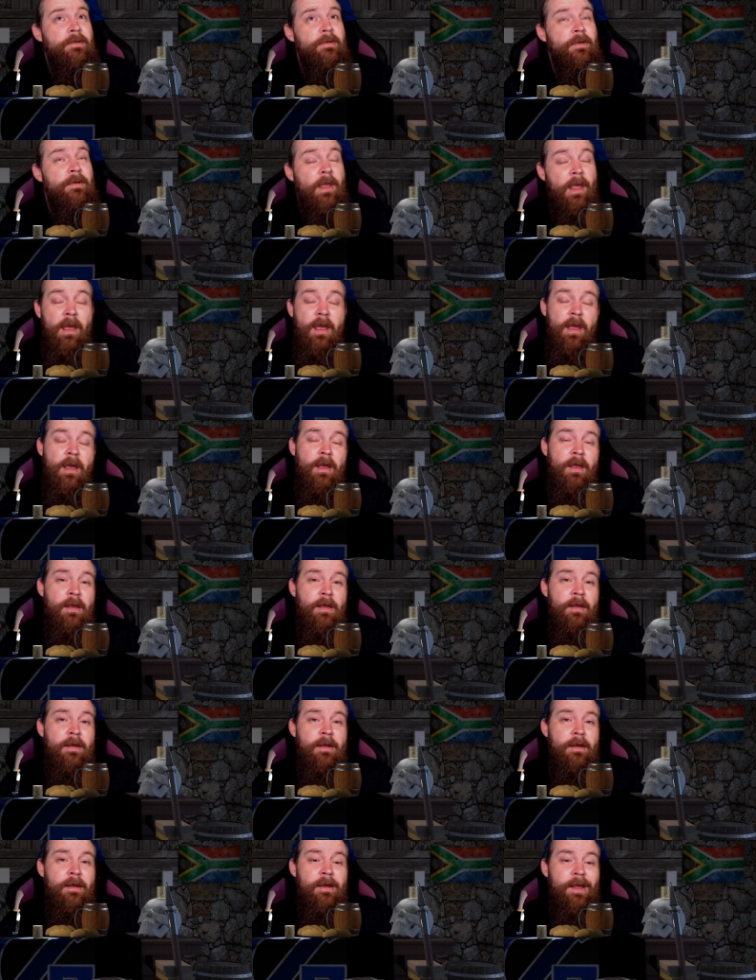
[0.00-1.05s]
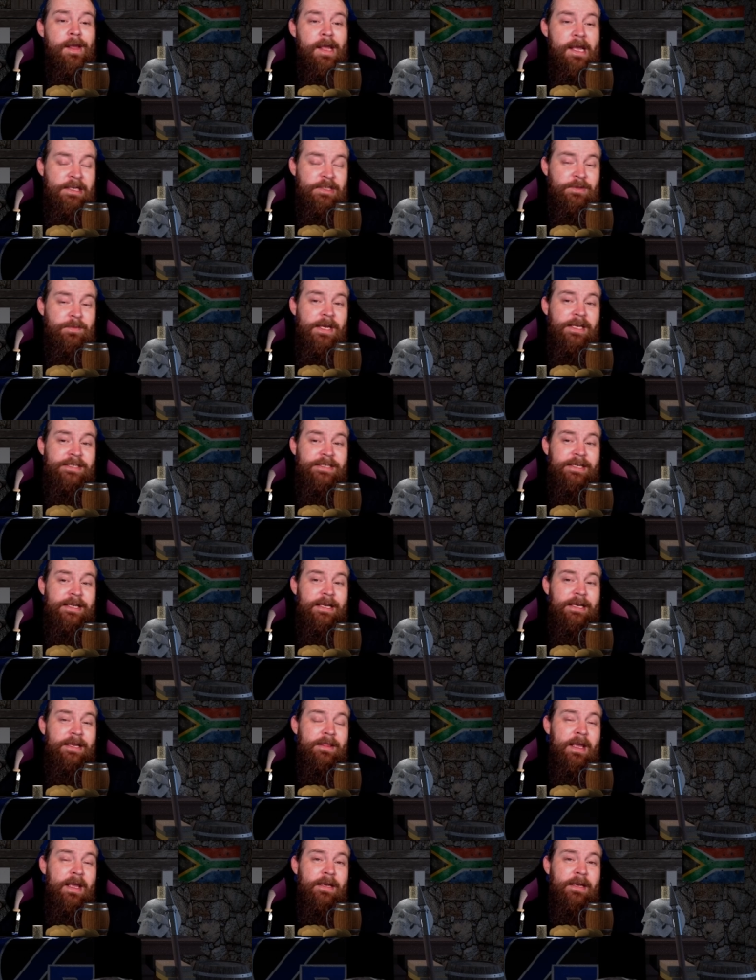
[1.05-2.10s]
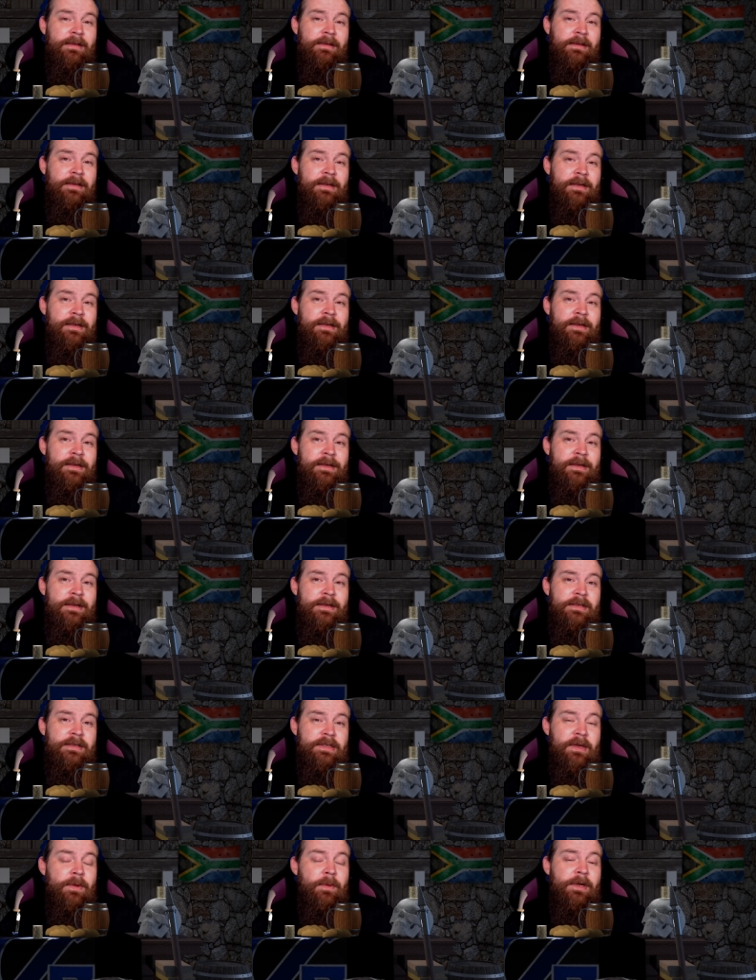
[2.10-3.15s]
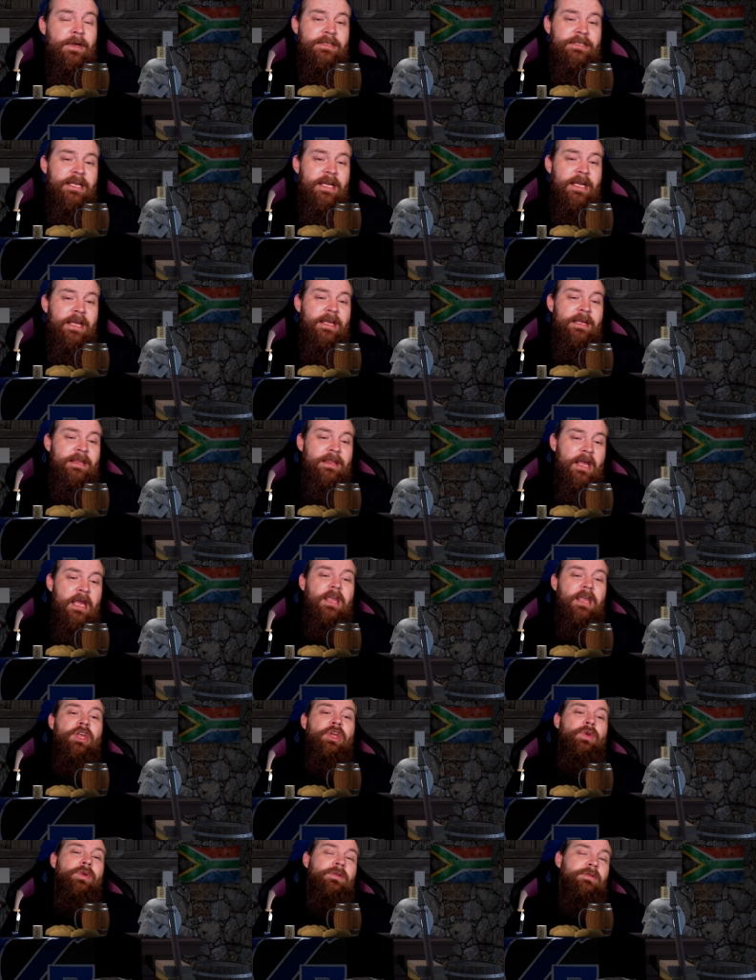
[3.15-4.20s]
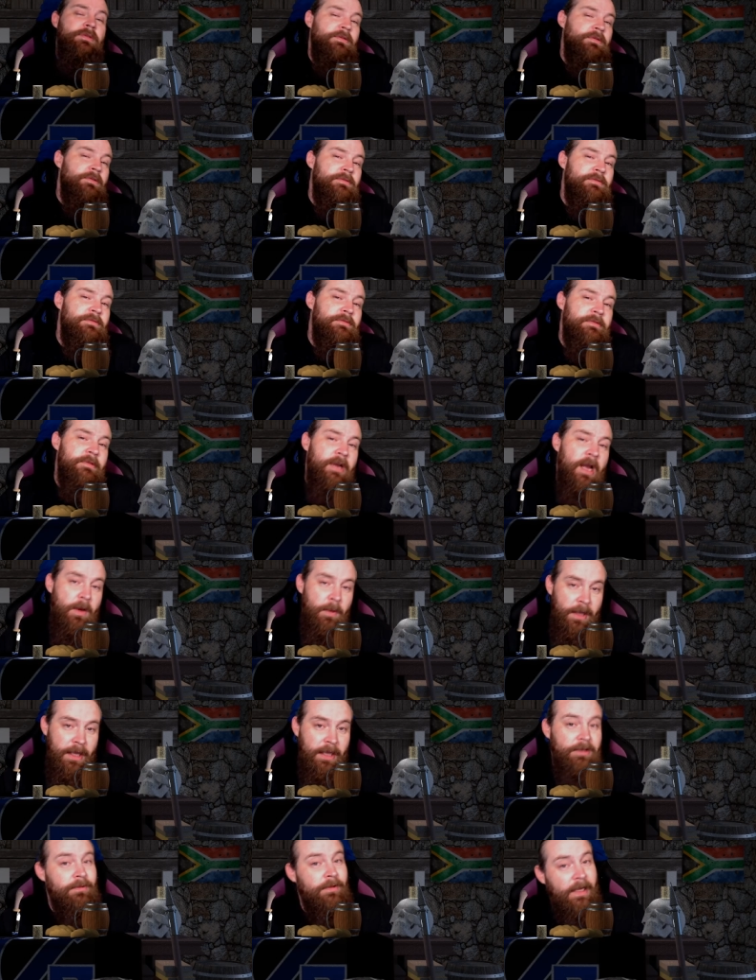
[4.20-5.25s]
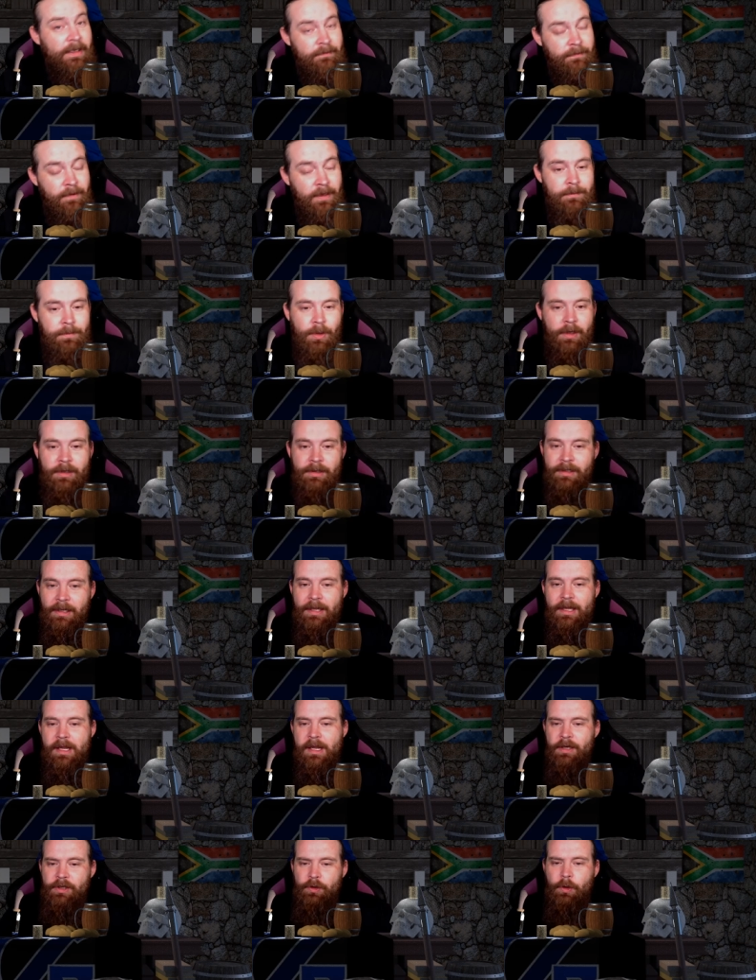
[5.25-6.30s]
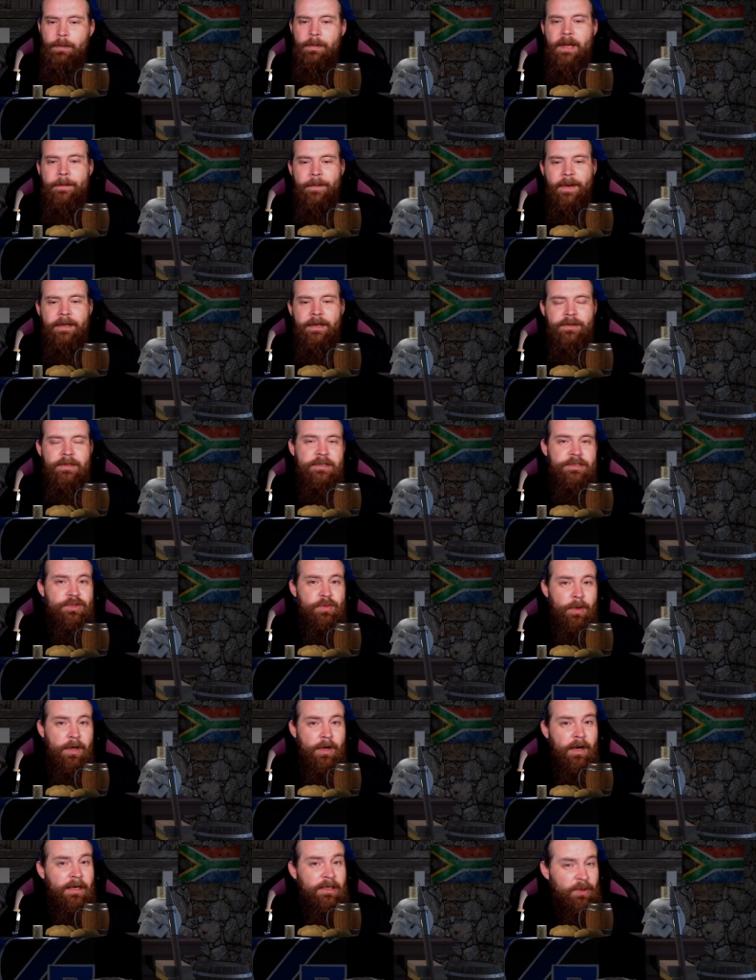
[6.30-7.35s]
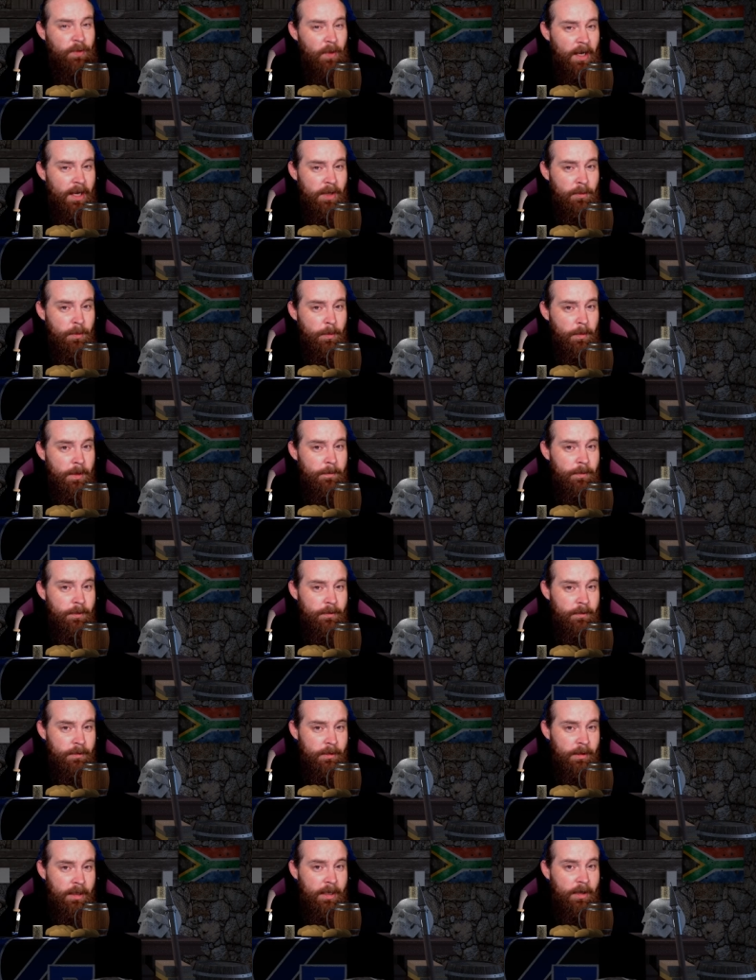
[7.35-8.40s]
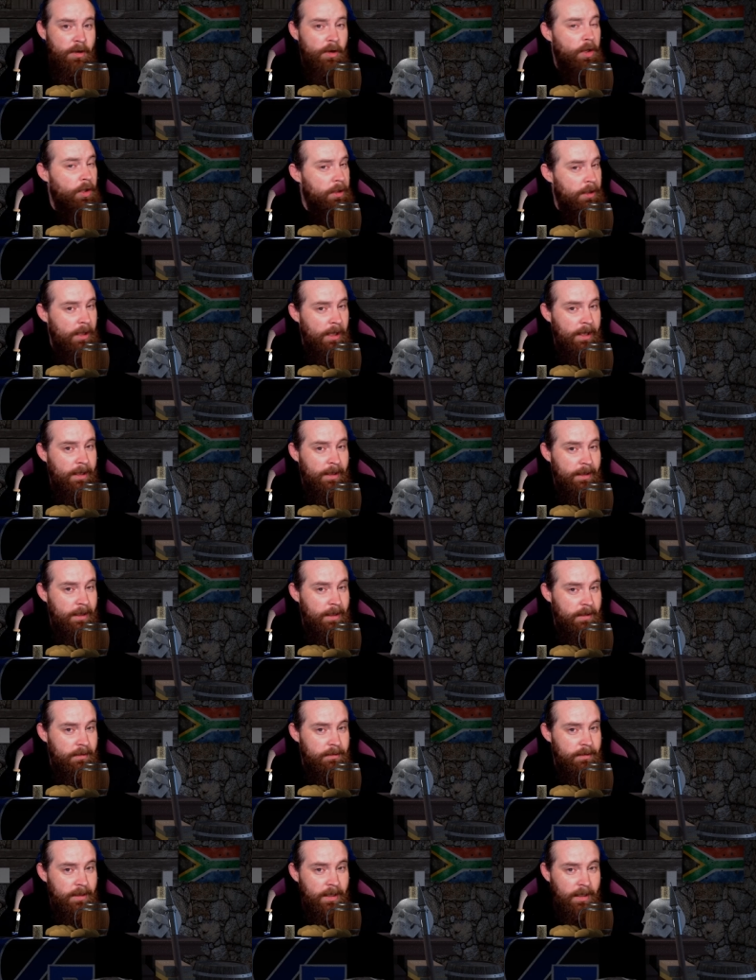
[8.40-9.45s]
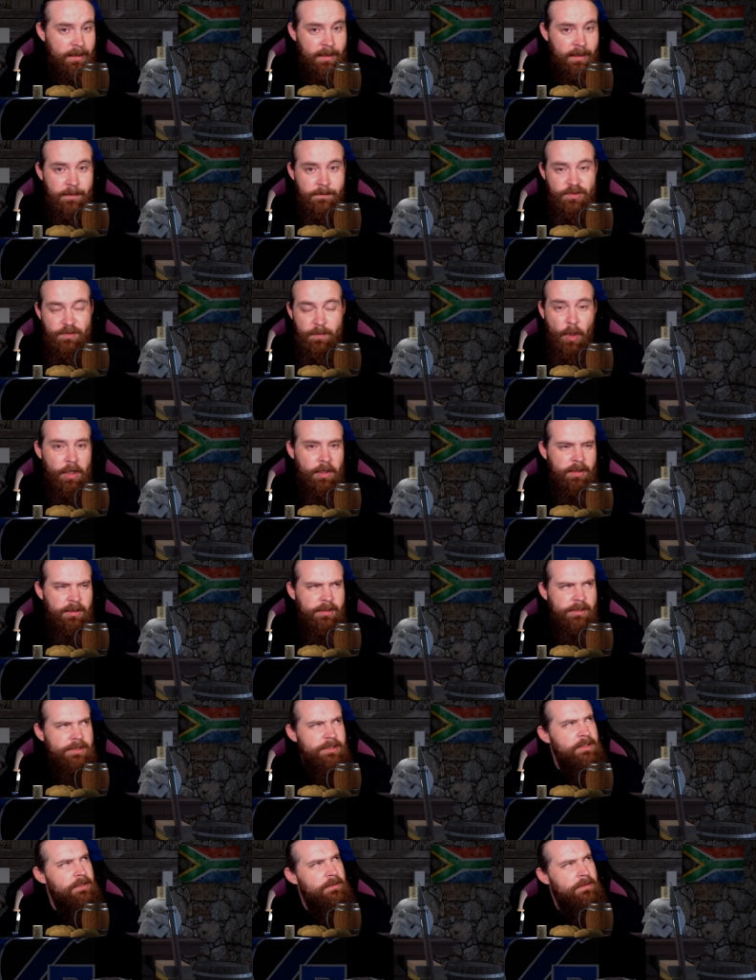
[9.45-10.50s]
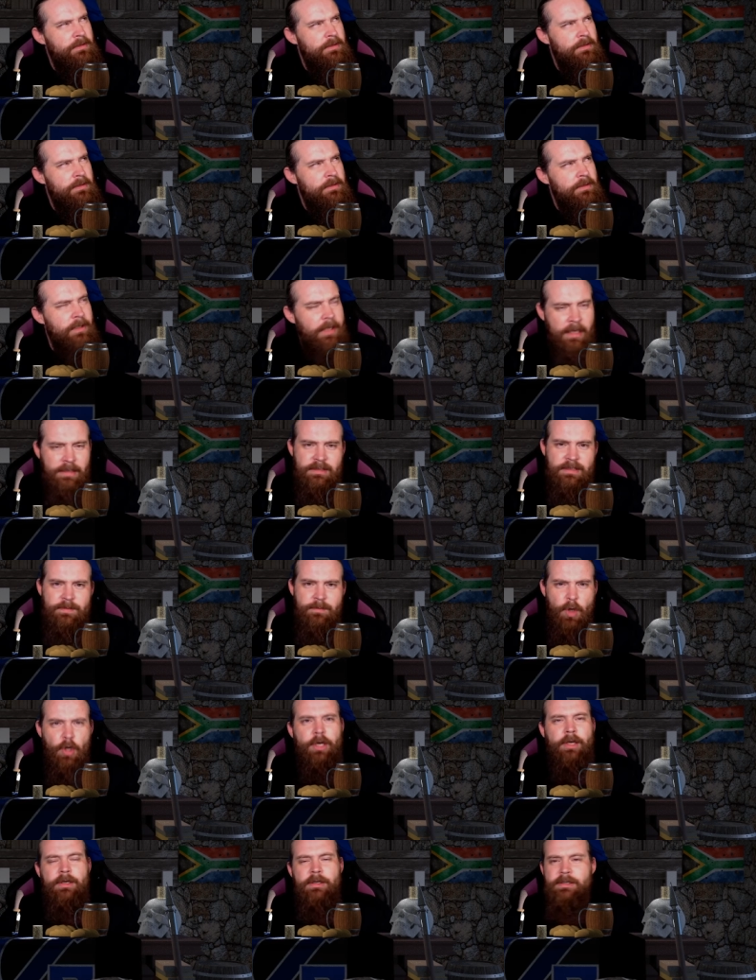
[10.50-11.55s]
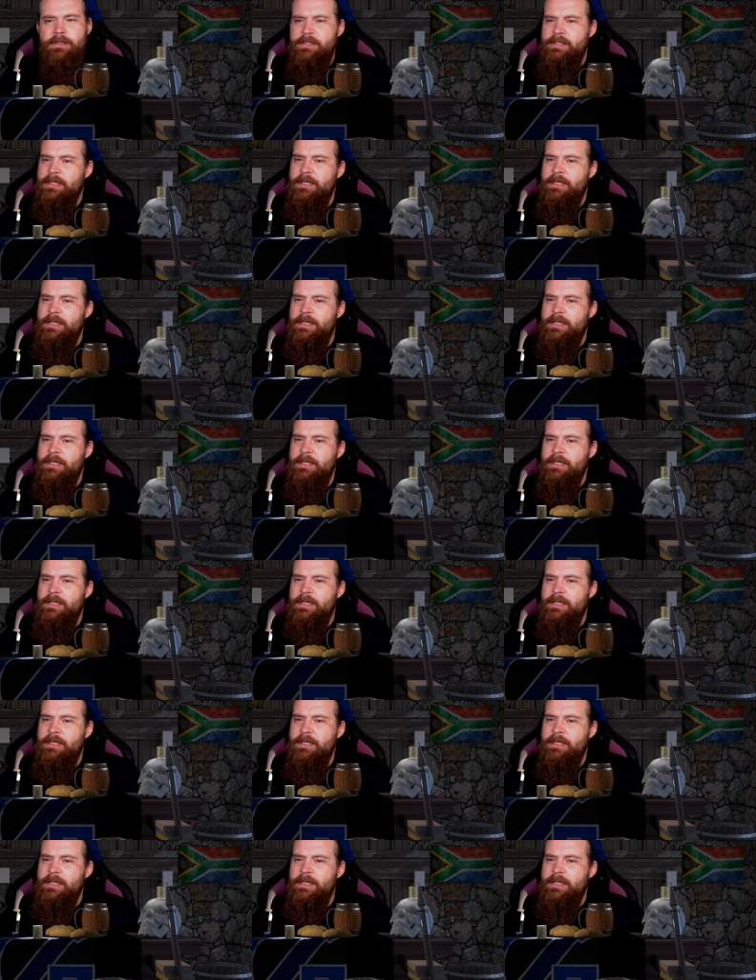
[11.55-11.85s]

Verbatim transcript: Yeah, that's basically that. So I want to say thank you now we get to that fun part. To all my patrons, where I try and remember their online nick nicknames, monikers. Yes, monikers.